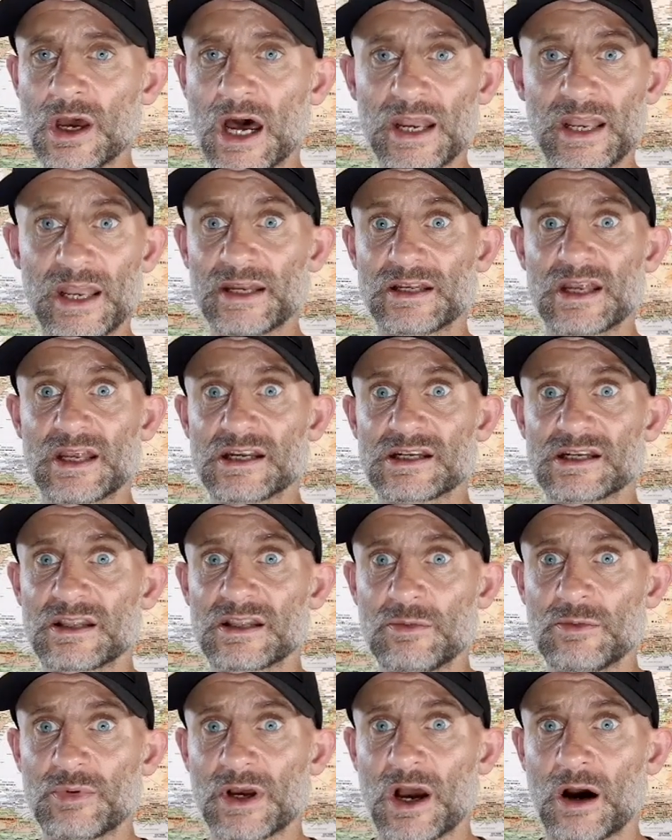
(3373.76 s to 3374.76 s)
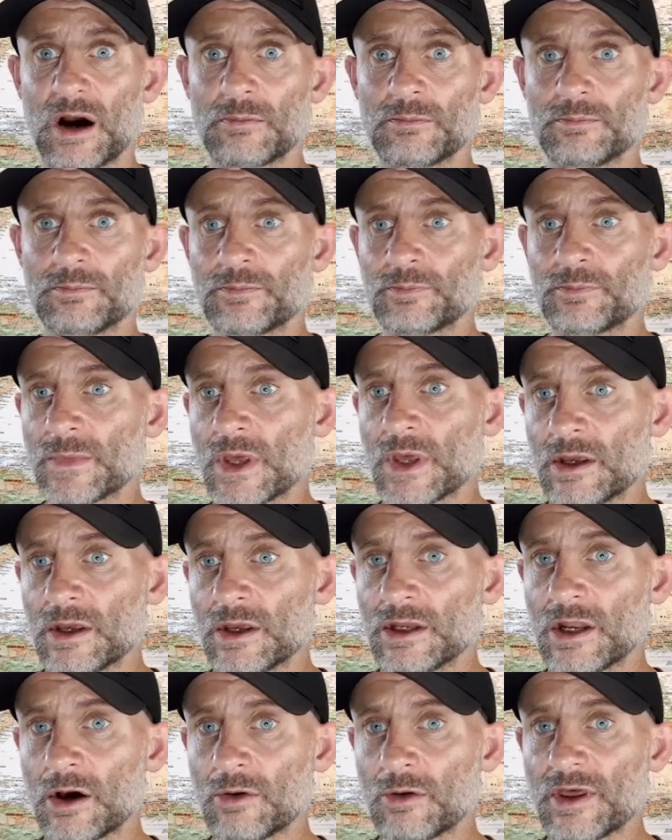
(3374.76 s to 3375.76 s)
And they become
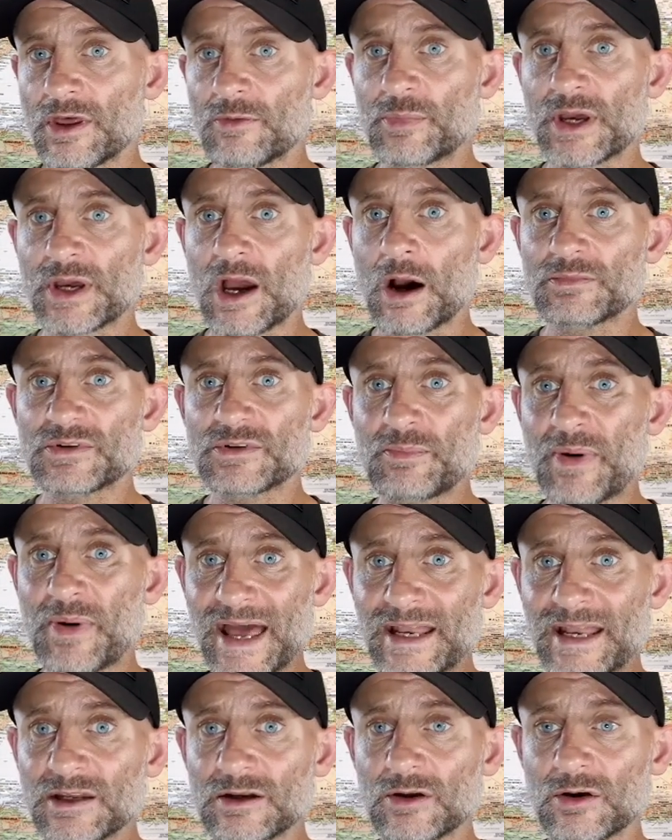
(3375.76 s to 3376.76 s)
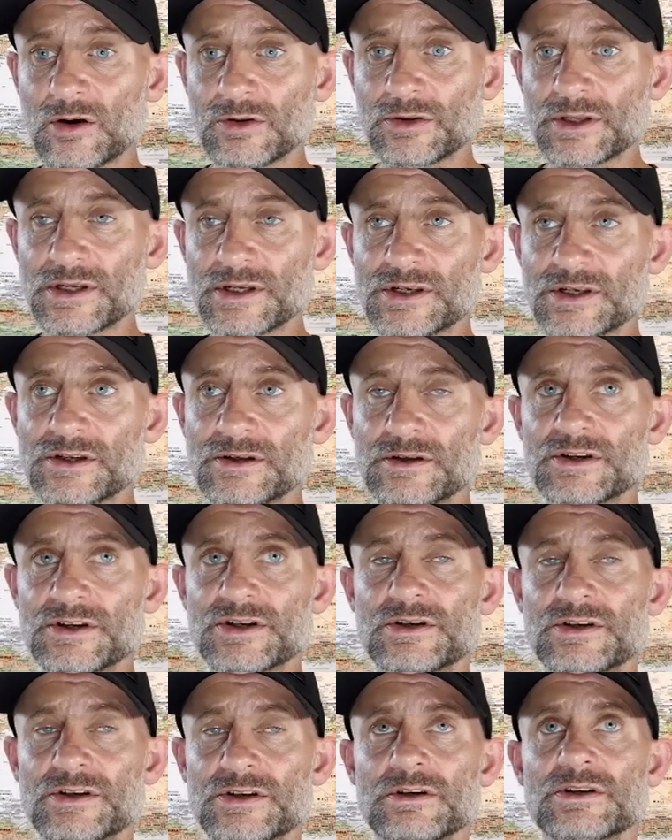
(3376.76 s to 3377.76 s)
dependent on this
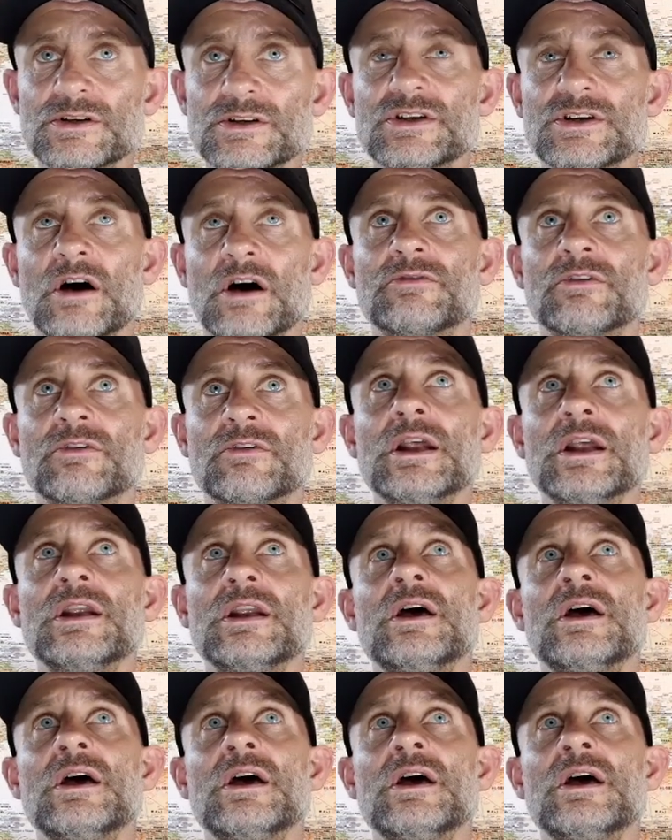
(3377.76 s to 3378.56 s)
stuff, right?